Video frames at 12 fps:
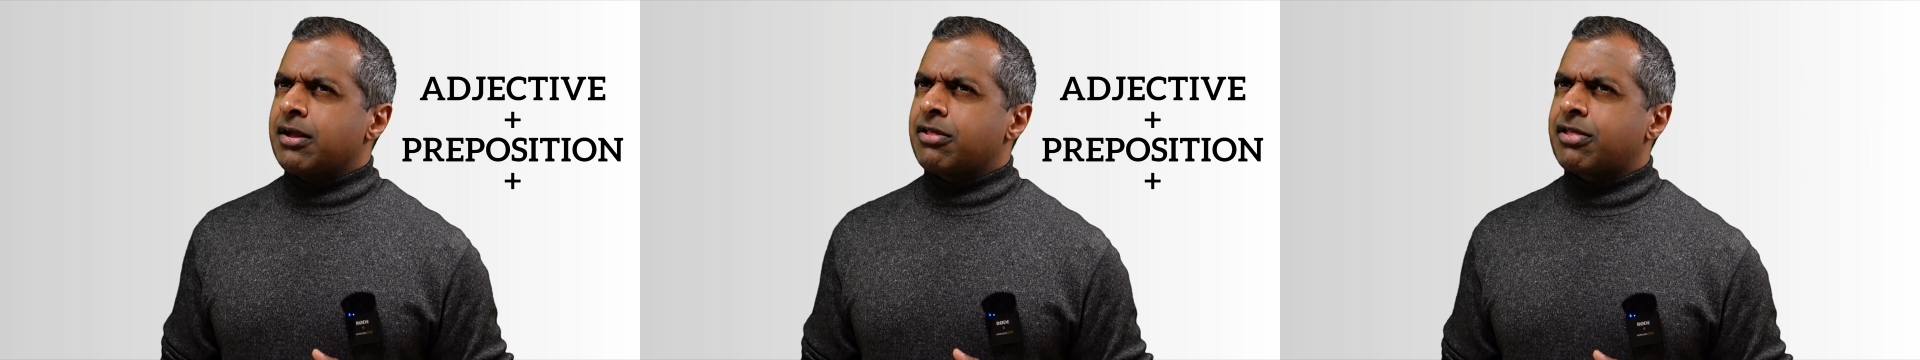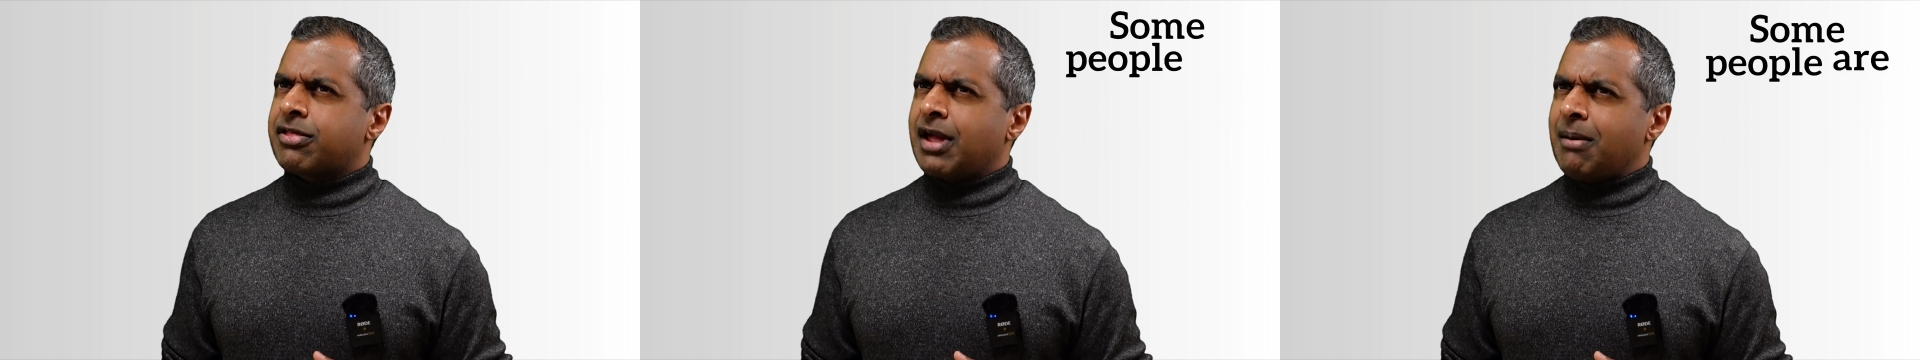
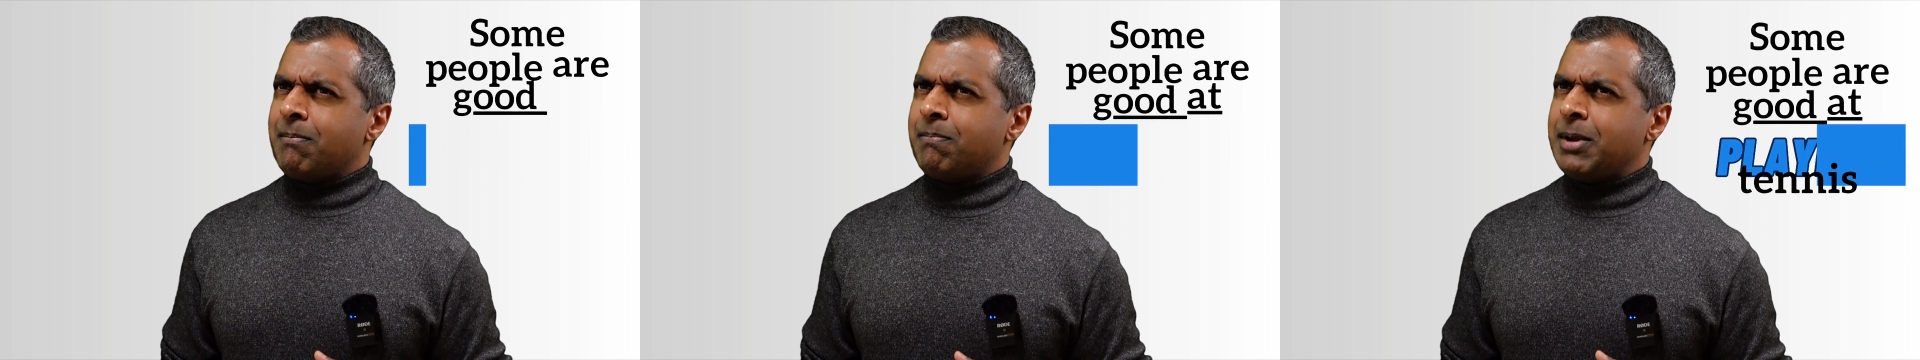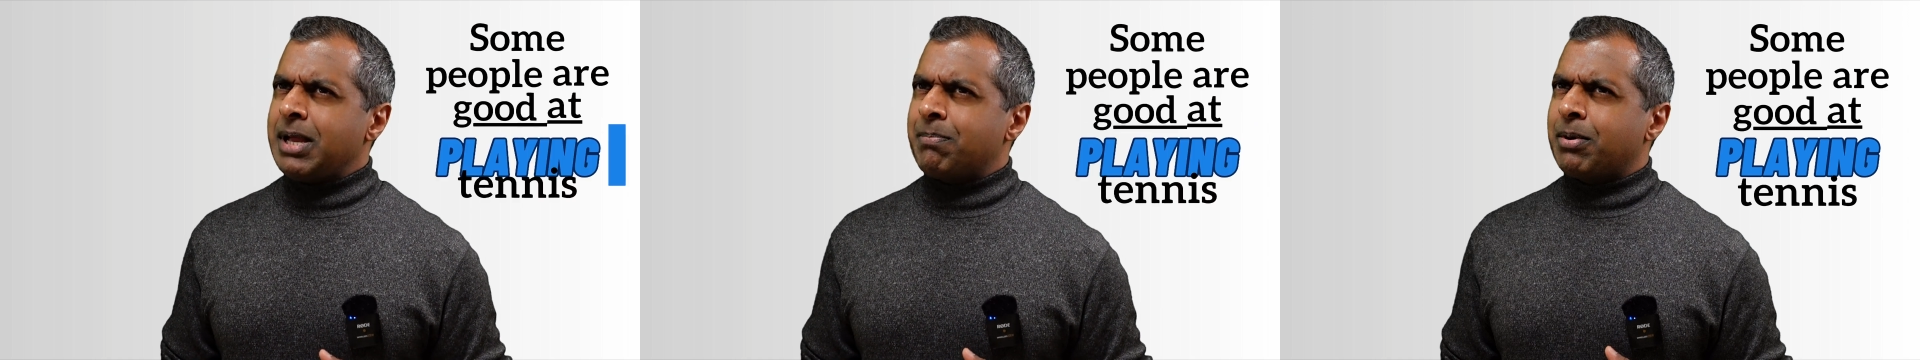some
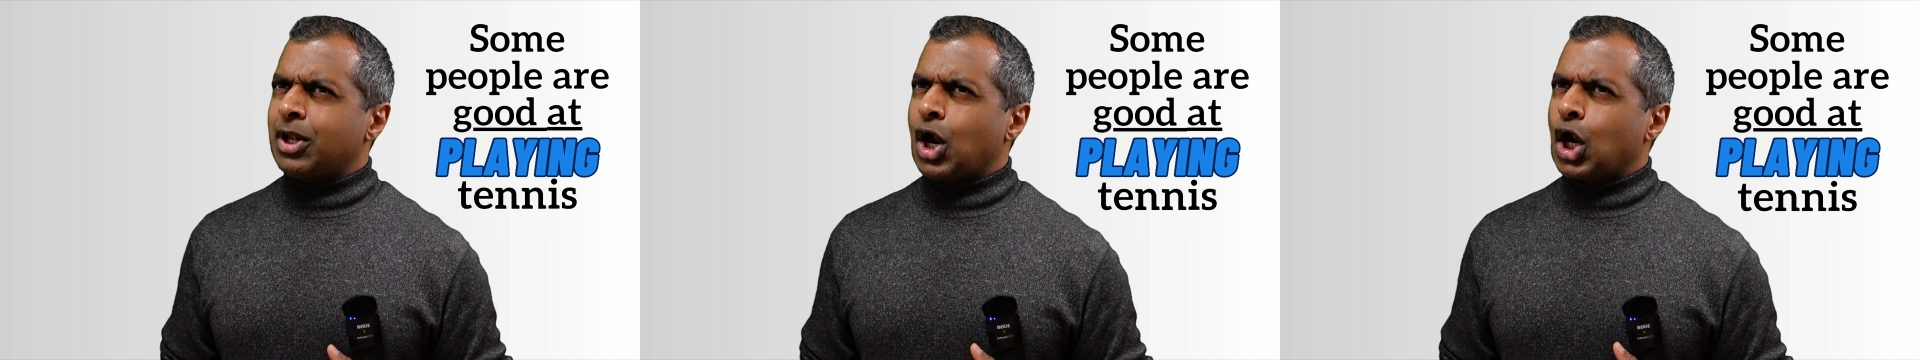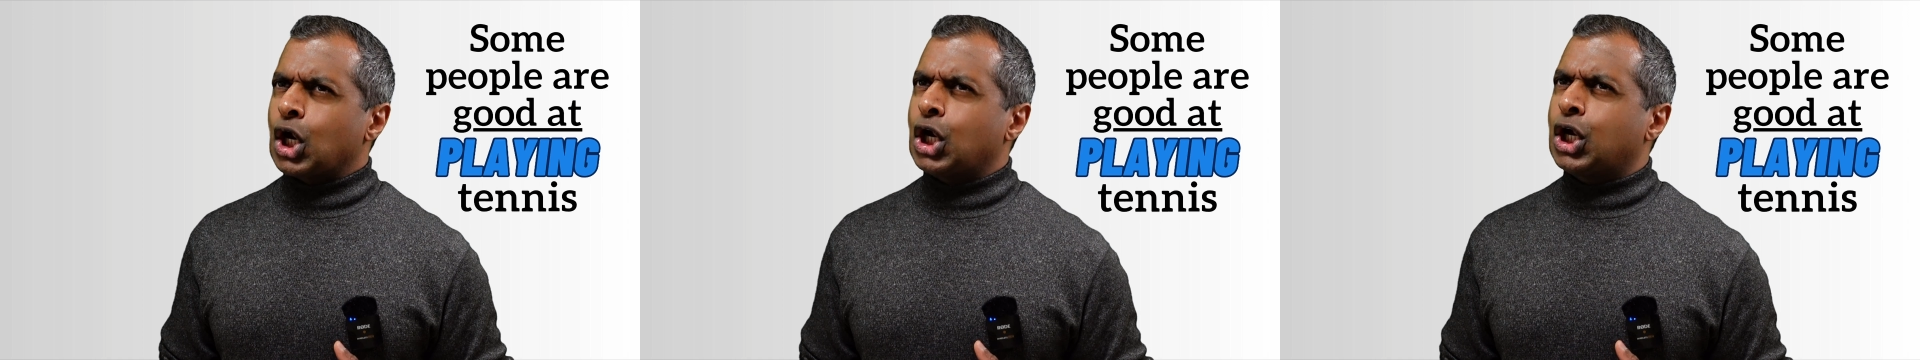people
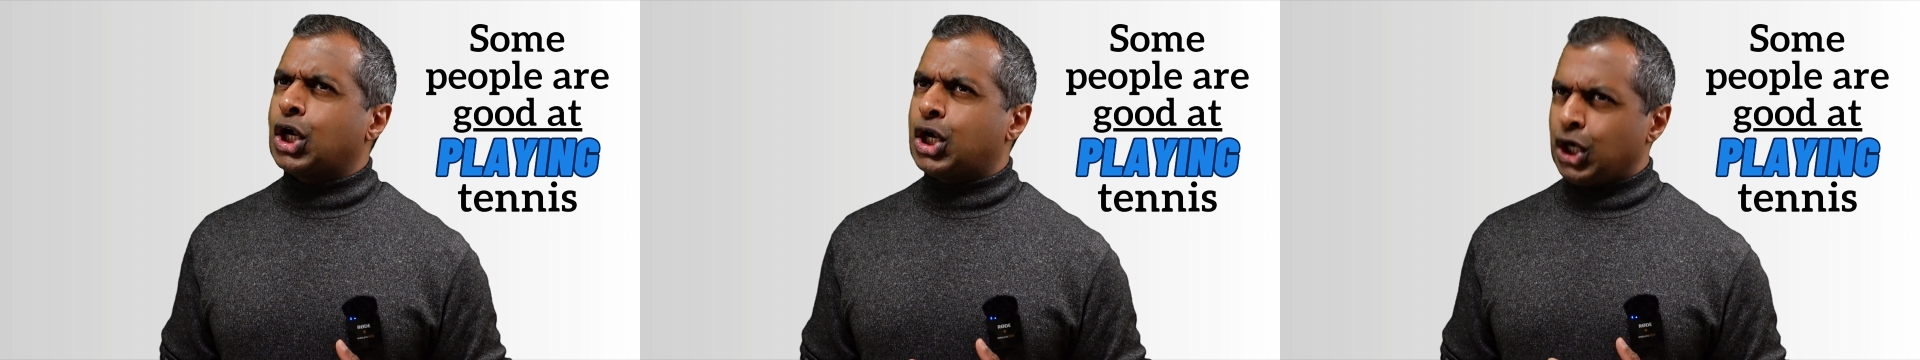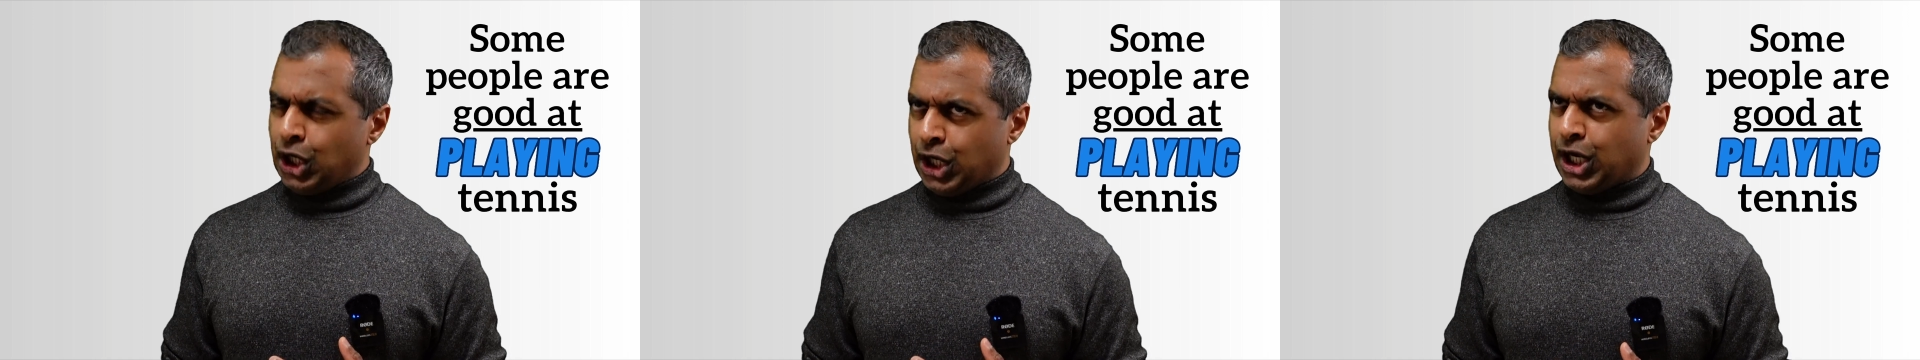are
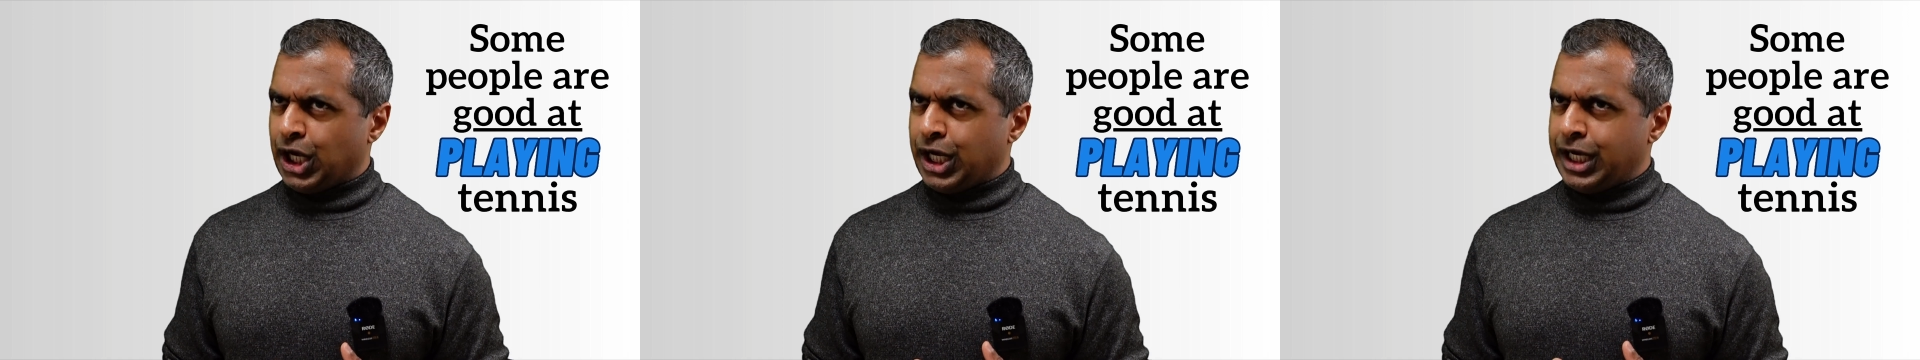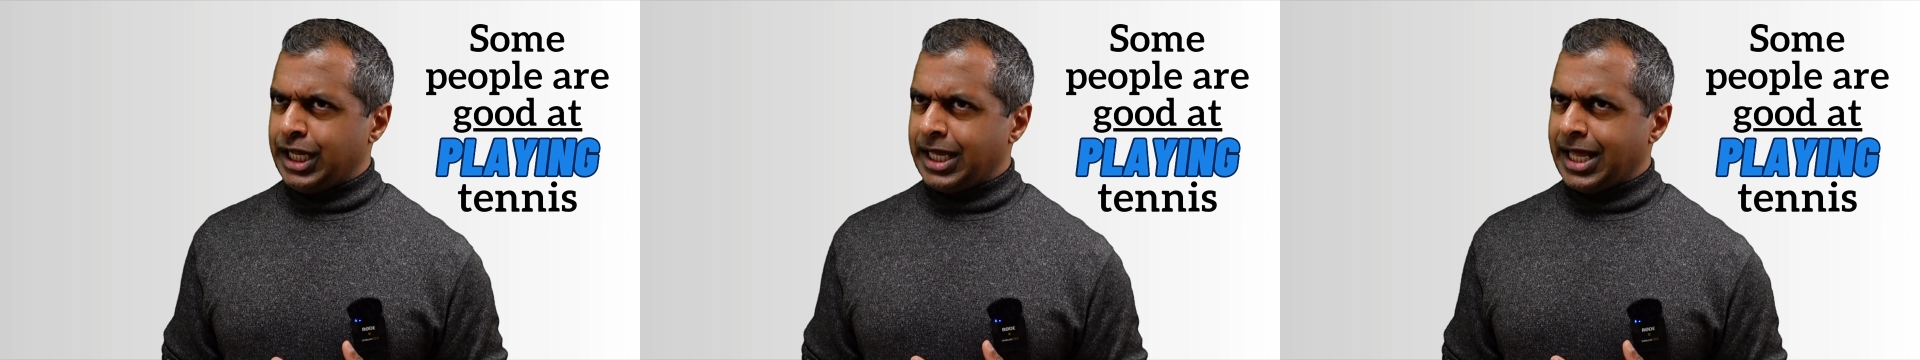
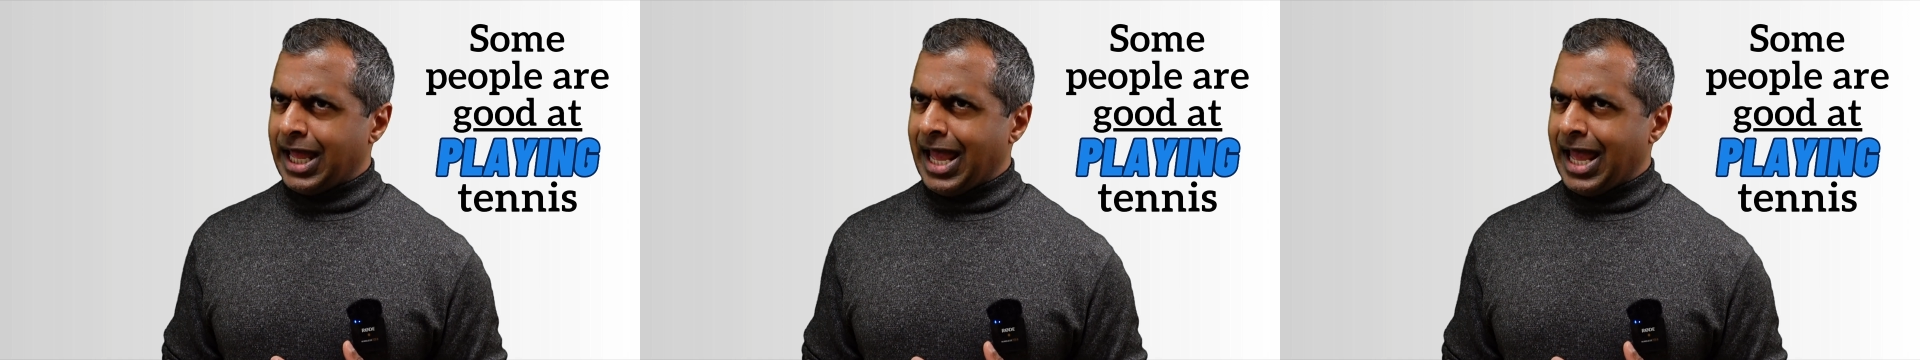good